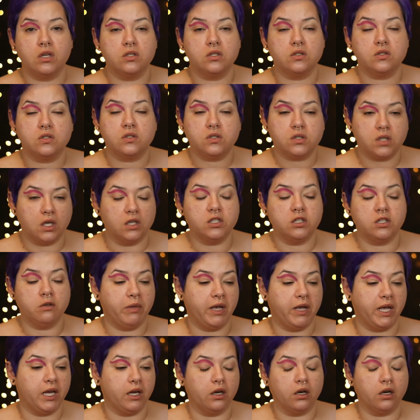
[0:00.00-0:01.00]
such a
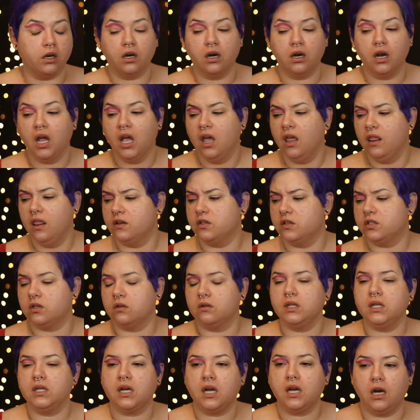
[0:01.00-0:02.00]
banger. There's only
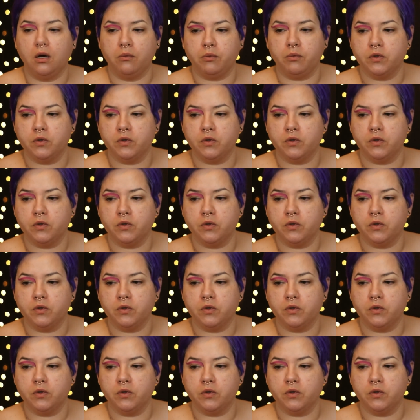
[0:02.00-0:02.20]
a couple